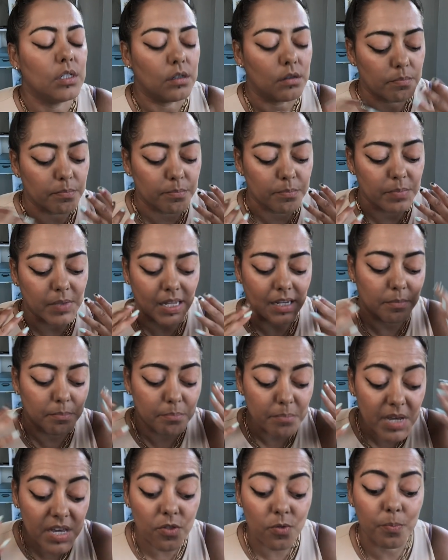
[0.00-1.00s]
know, like
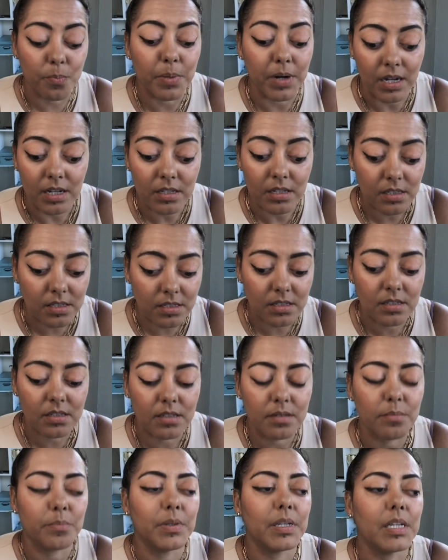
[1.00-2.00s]
myth bust
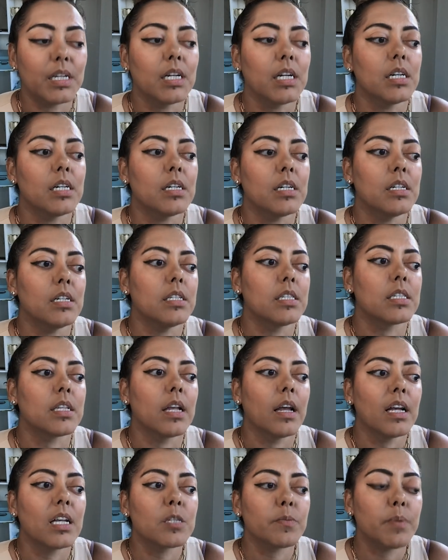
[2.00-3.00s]
because,
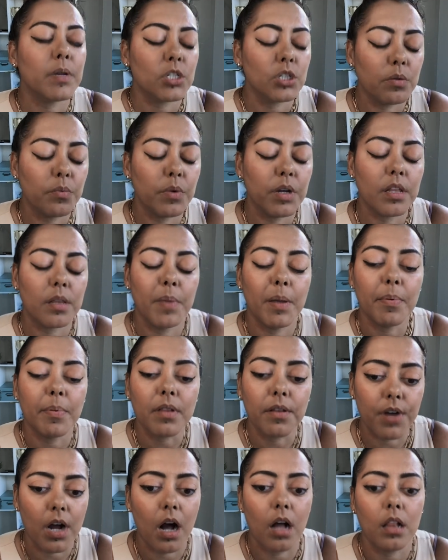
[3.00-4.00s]
especially with people
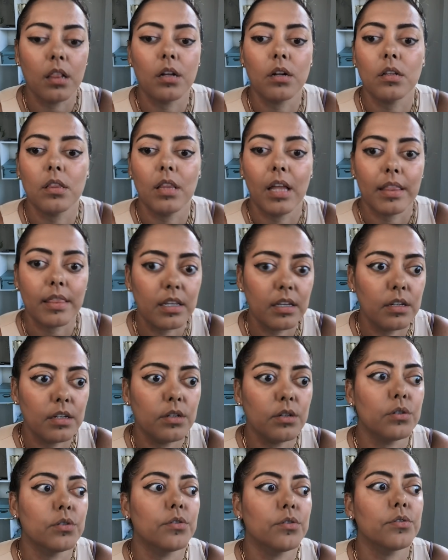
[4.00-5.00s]
of color,
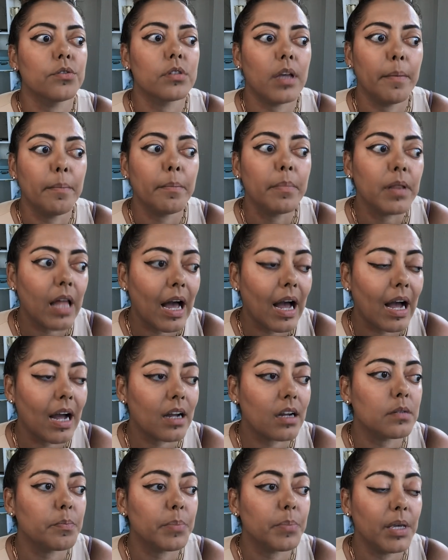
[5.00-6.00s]
Latinos, and Black
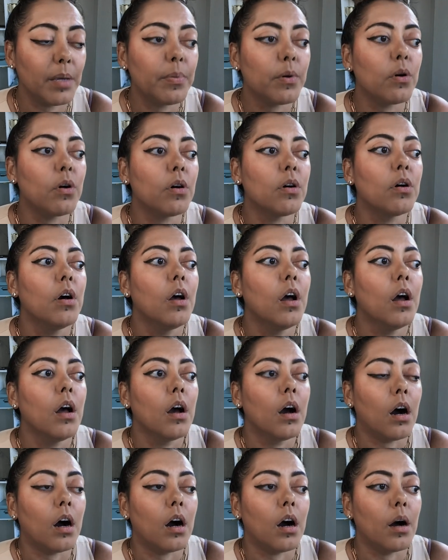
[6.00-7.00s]
people,
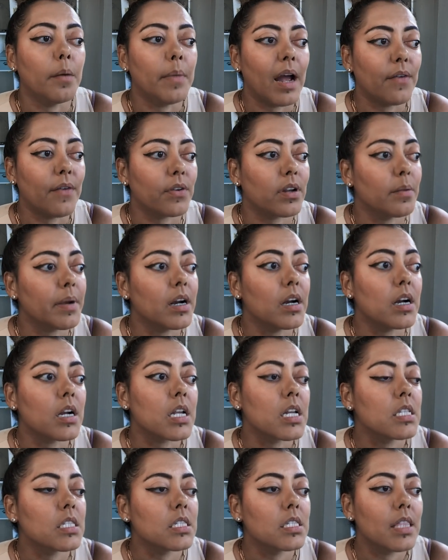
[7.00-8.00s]
um, African
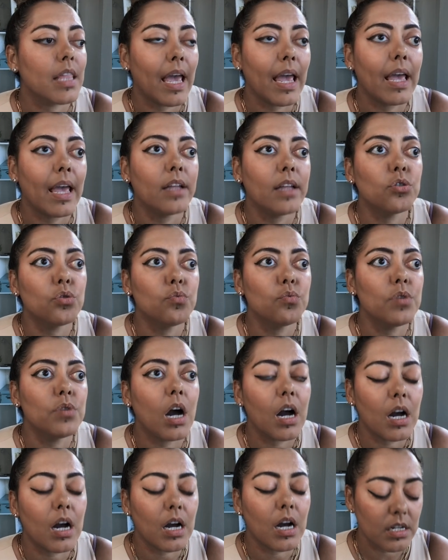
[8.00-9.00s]
Americans, they do
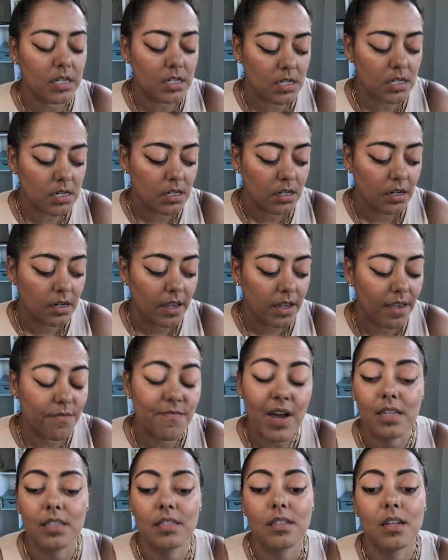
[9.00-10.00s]
not
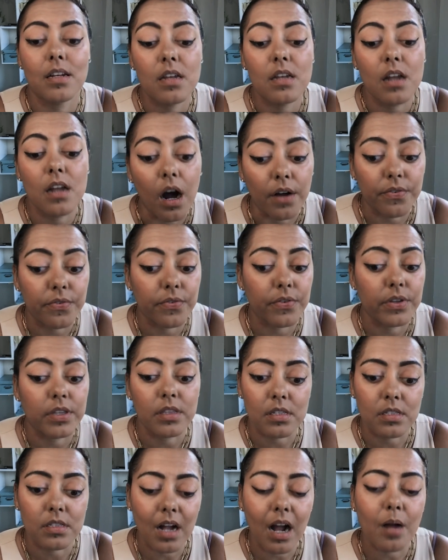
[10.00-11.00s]
invest enough in the
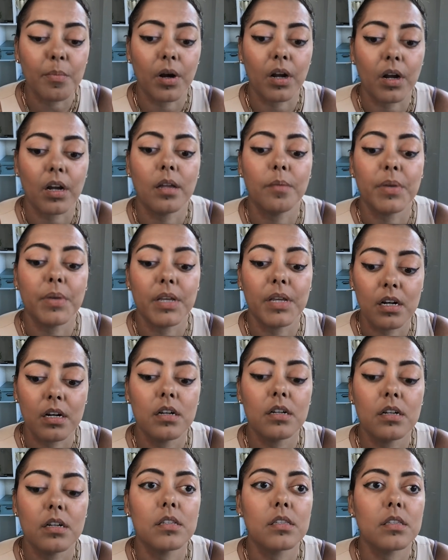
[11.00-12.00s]
stock market
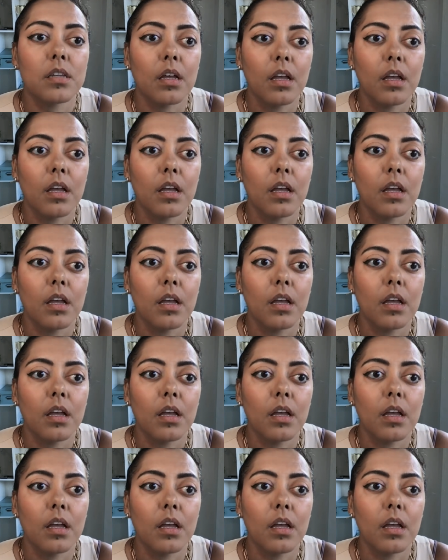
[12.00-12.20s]
because